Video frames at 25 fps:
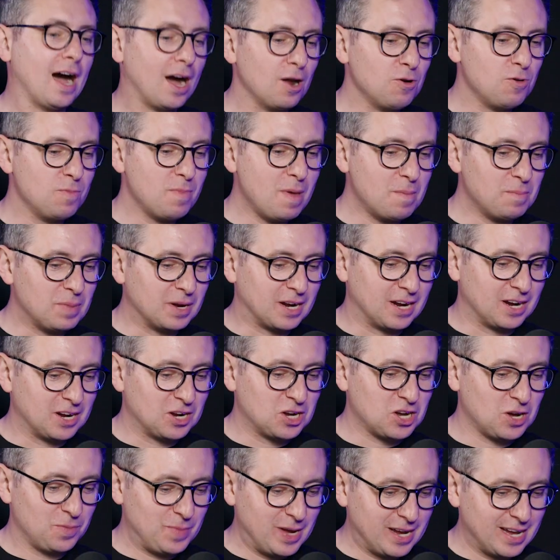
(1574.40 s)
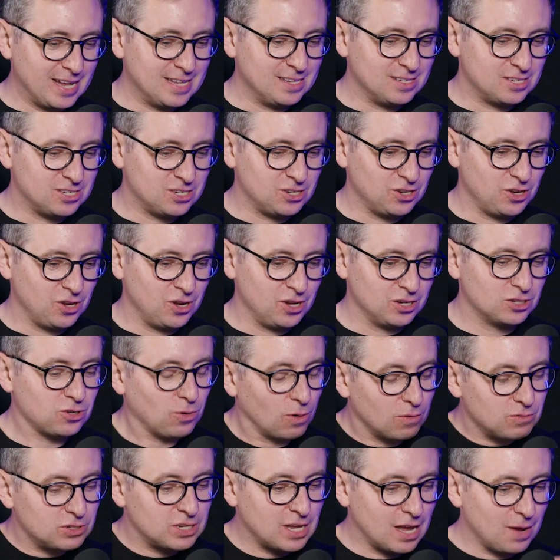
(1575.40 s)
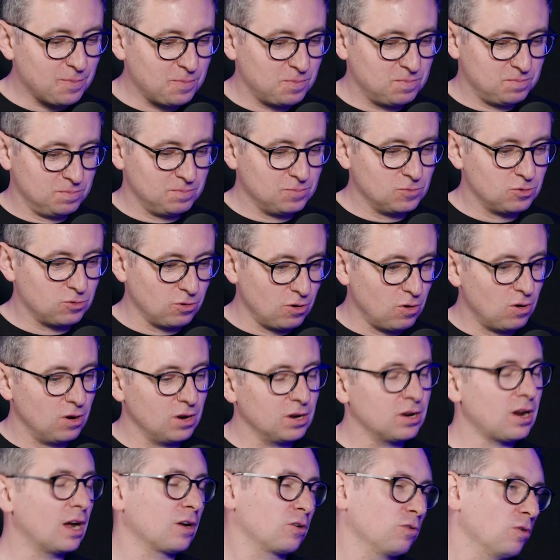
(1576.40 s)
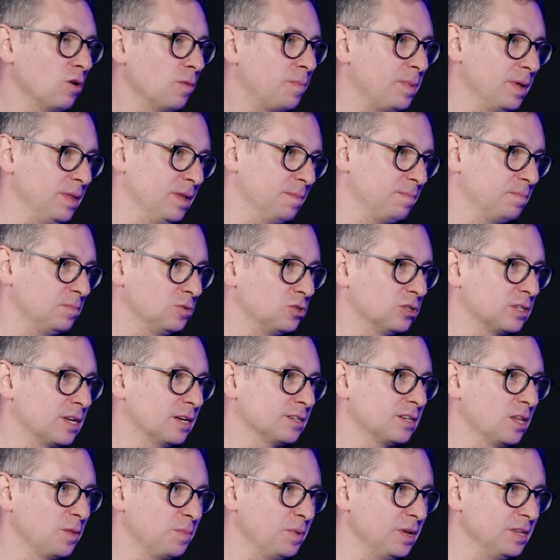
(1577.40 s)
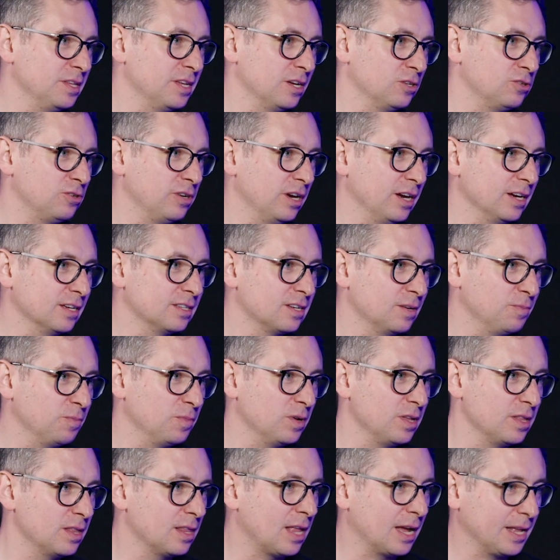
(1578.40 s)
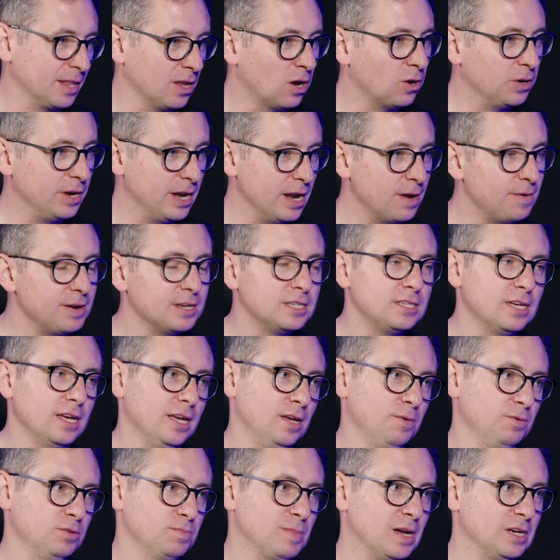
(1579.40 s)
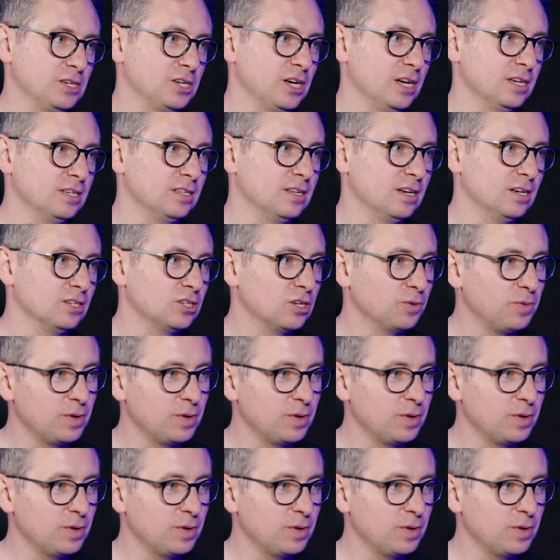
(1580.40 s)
Yeah, I remember coming into... So obviously I grew up in just outside the Peak District, and we, like our nearest city was Manchester.